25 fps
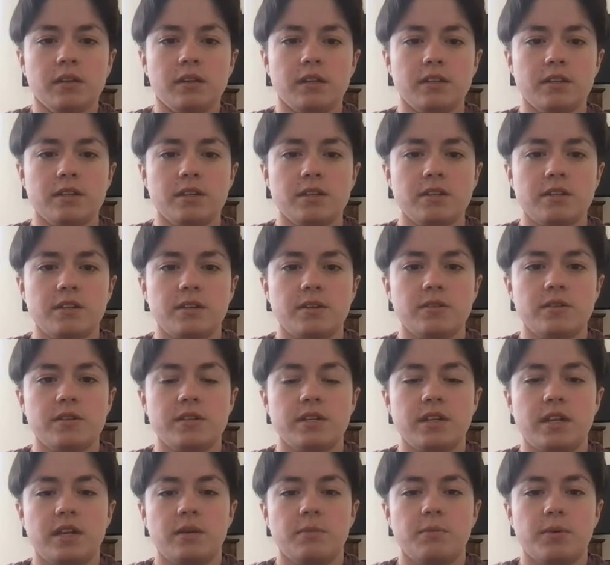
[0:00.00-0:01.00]
This is used
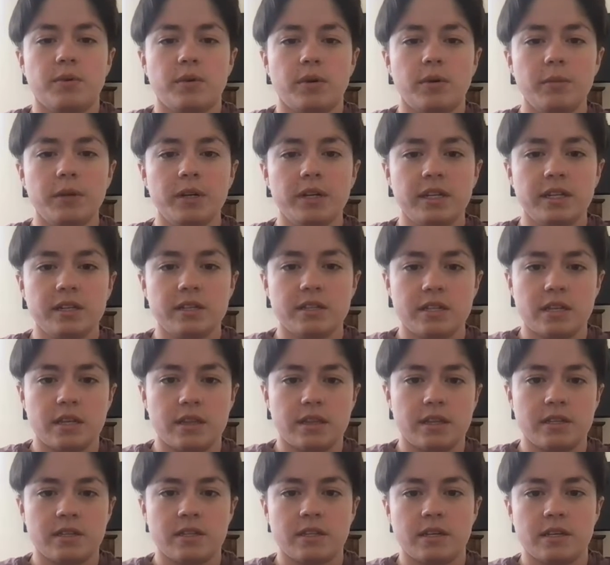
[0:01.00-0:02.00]
in pyrimidine
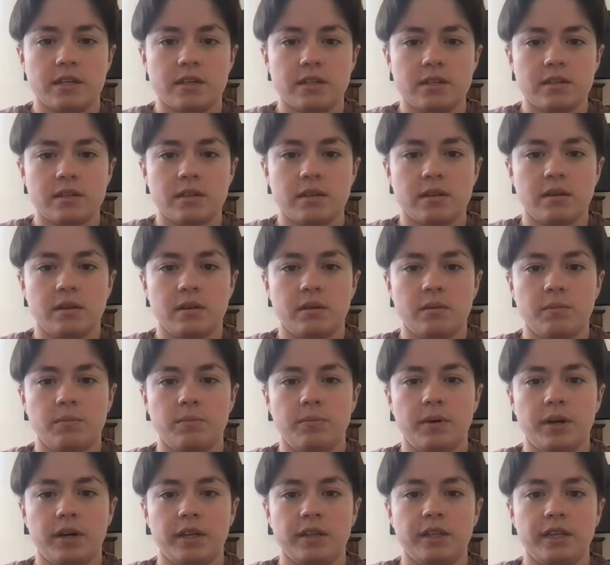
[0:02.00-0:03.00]
synthesis,
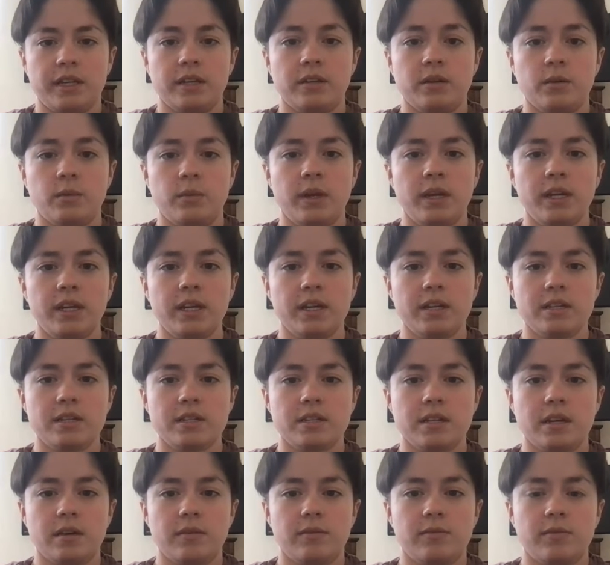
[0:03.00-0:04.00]
but the intermediate
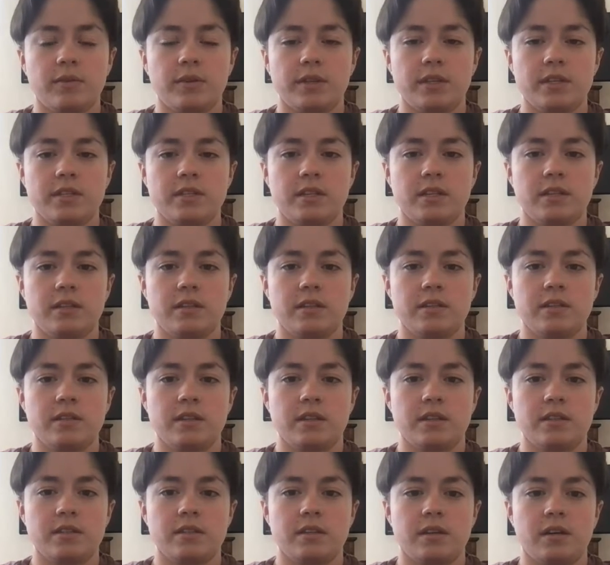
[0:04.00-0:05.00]
step for the
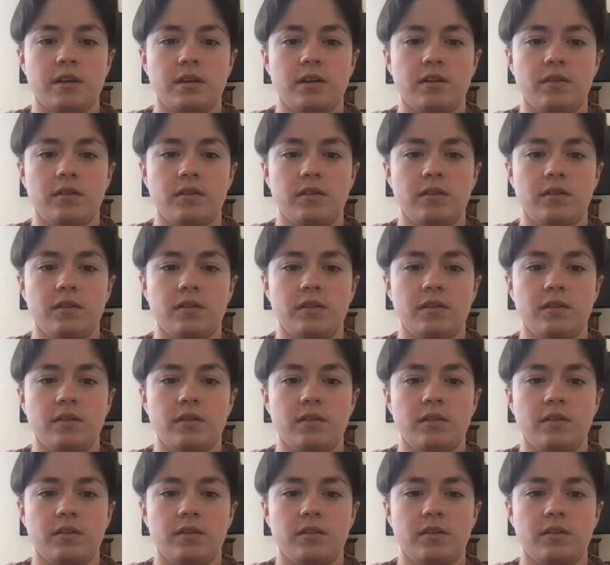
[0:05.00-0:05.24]
synthesis is